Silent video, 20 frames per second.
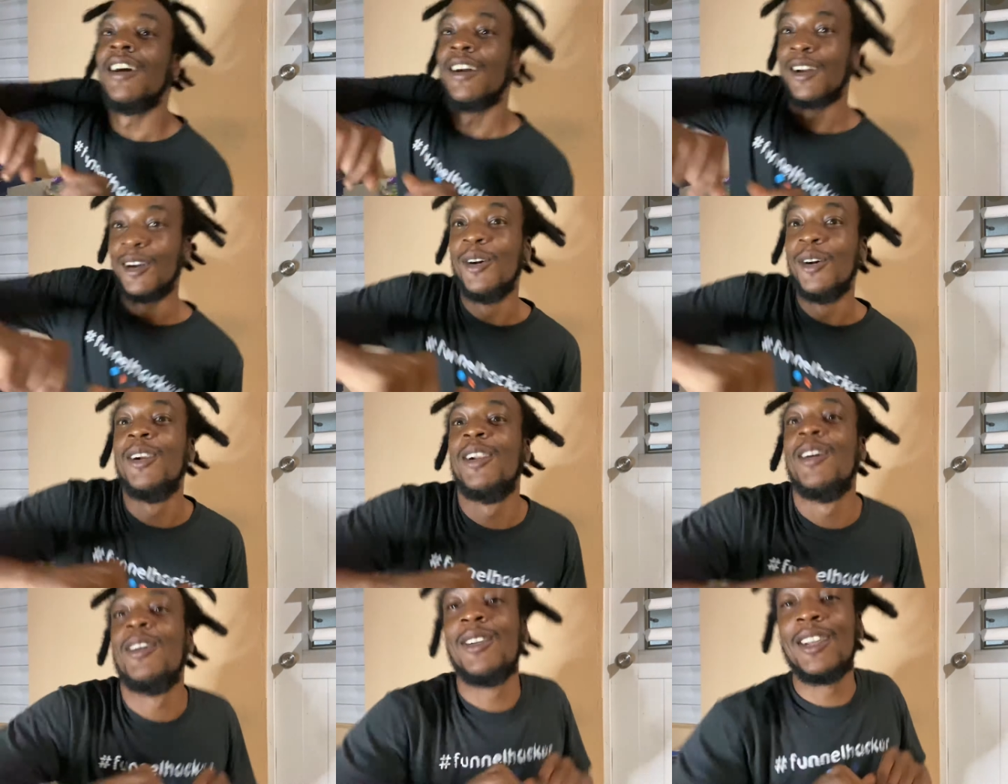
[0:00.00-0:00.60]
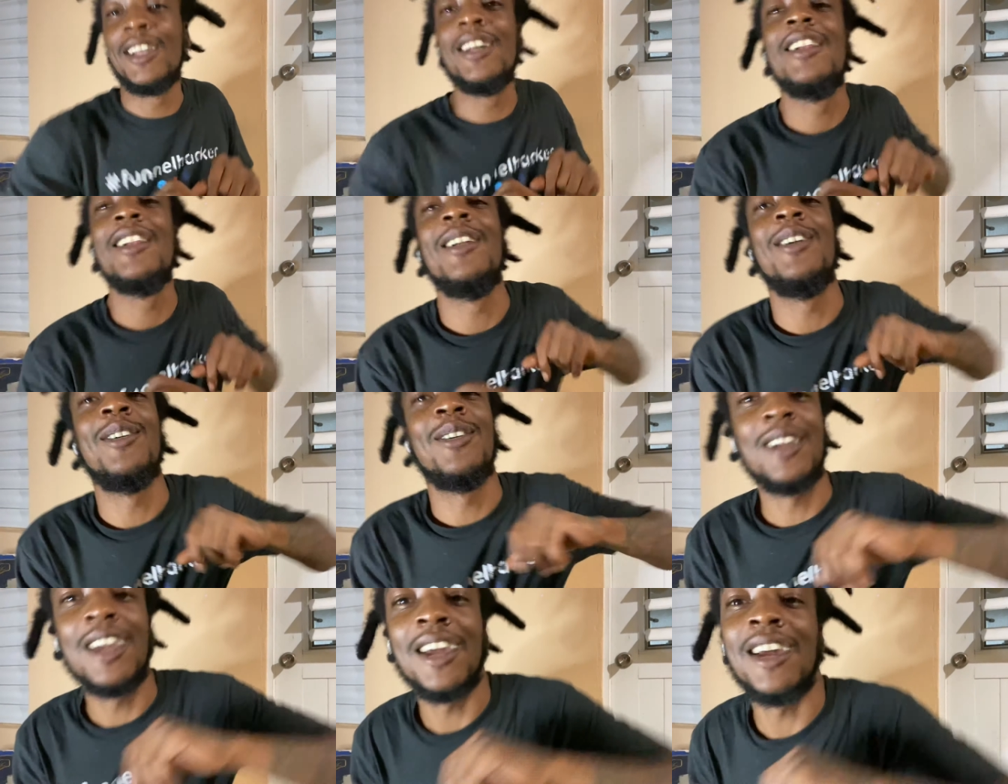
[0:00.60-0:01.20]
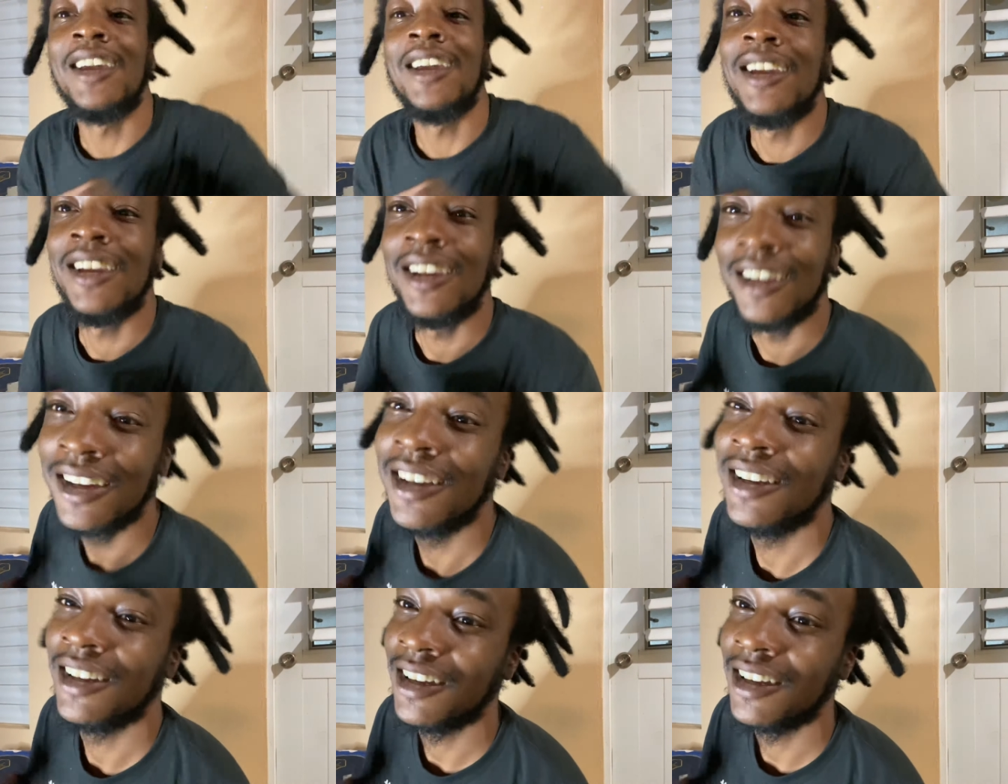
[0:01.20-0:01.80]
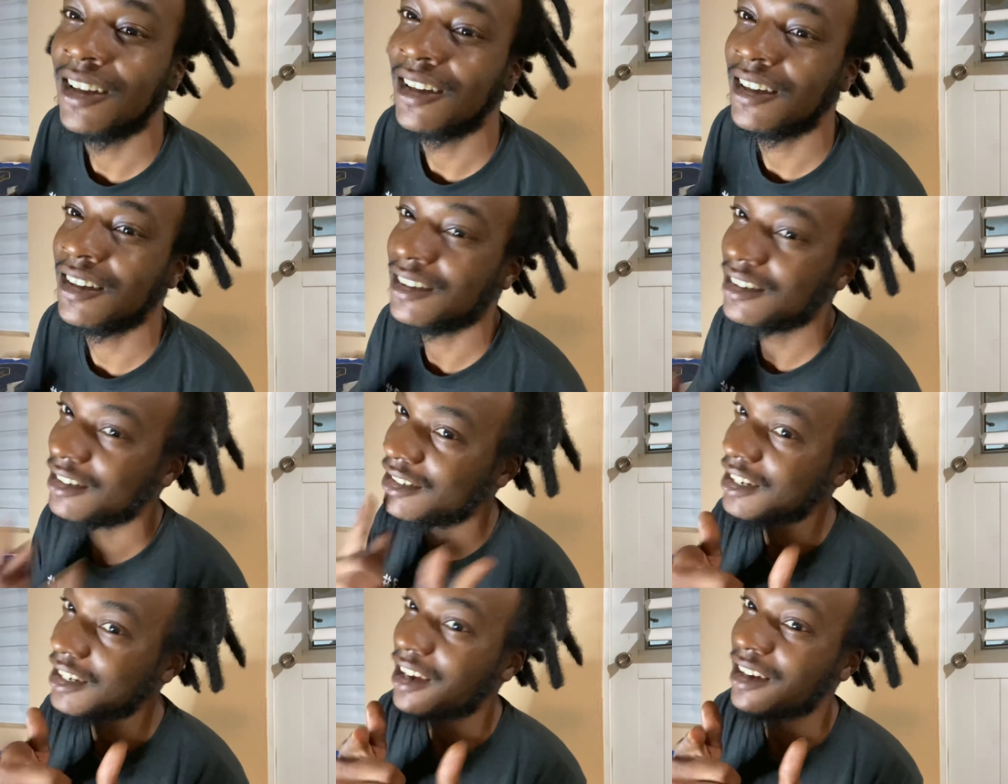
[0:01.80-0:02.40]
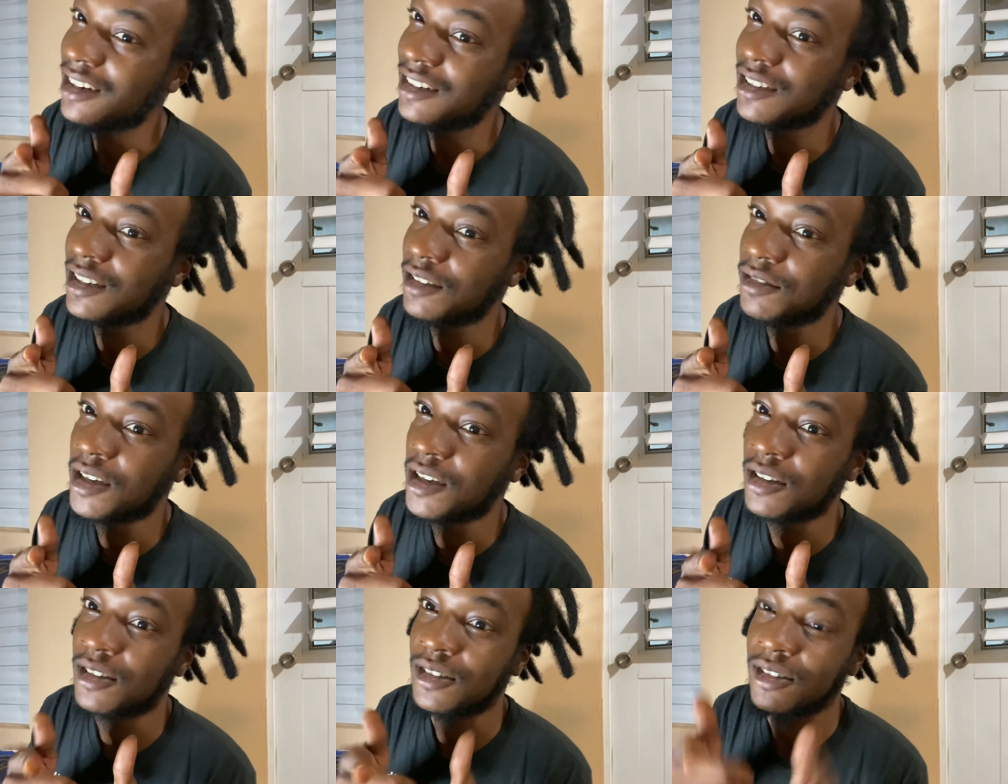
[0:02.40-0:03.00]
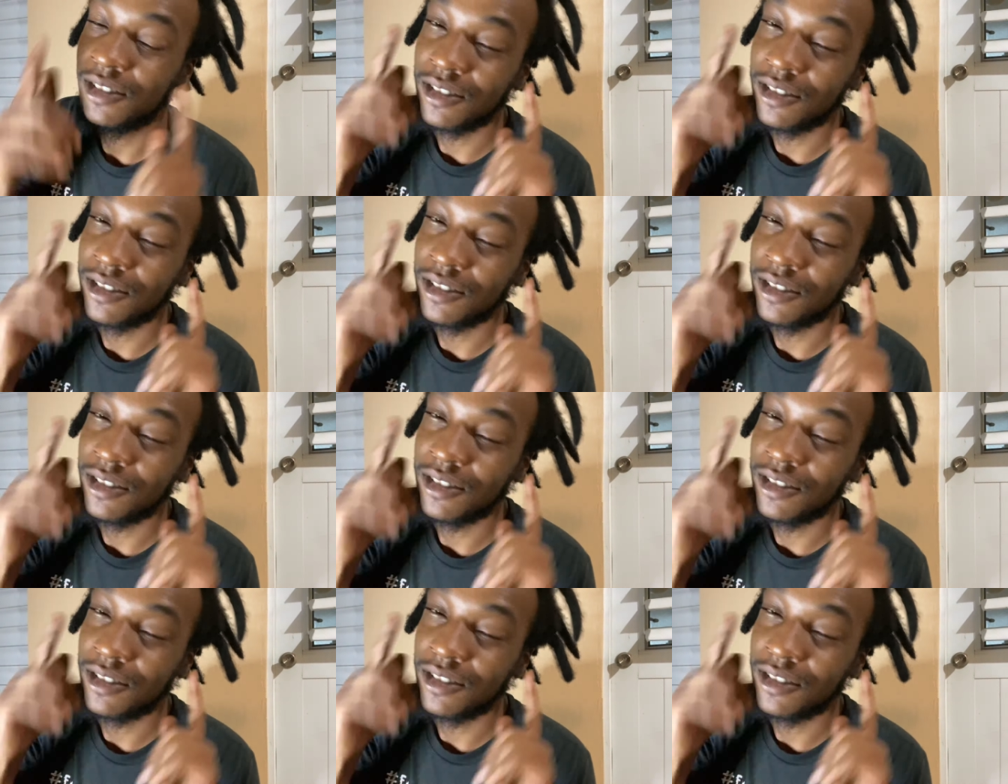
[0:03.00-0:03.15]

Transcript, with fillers: Go along, get along, gang. Shout out to Self Talk.